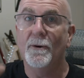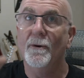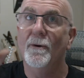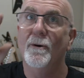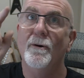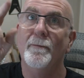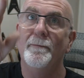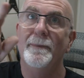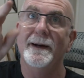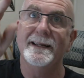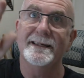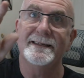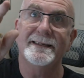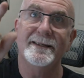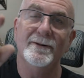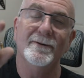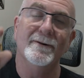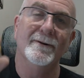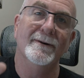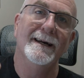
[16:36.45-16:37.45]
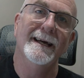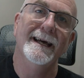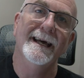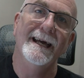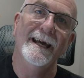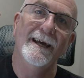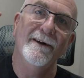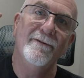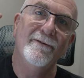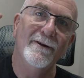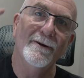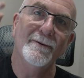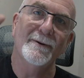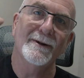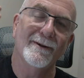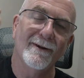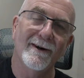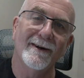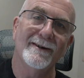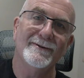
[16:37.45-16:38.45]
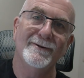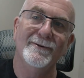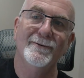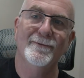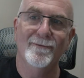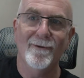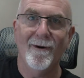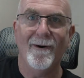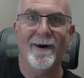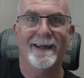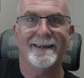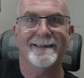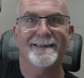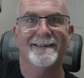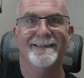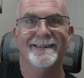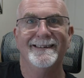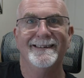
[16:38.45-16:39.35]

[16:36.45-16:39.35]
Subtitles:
or better still, if you would like to write